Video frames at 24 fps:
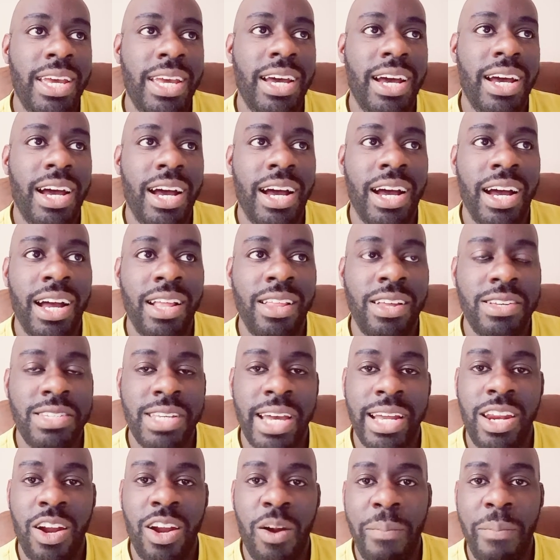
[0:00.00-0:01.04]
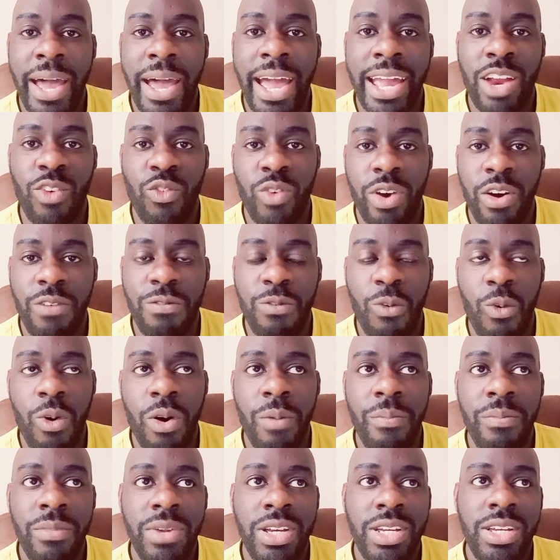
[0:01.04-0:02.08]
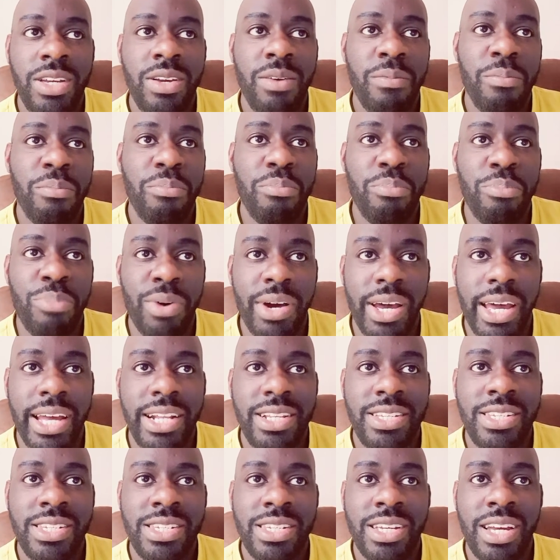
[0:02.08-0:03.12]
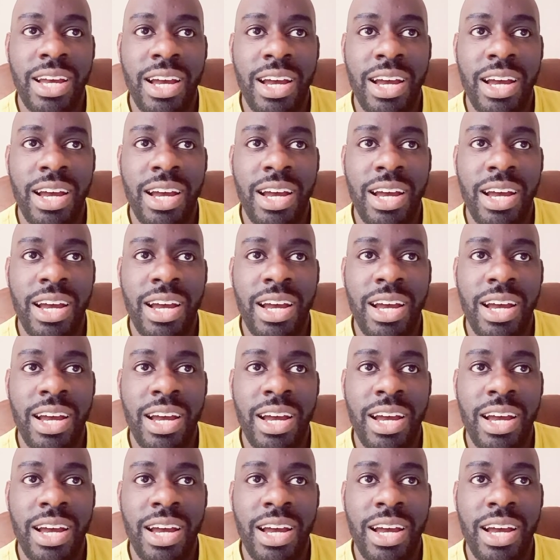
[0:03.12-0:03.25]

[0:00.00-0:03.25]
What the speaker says: Looks like they're back in rare form, but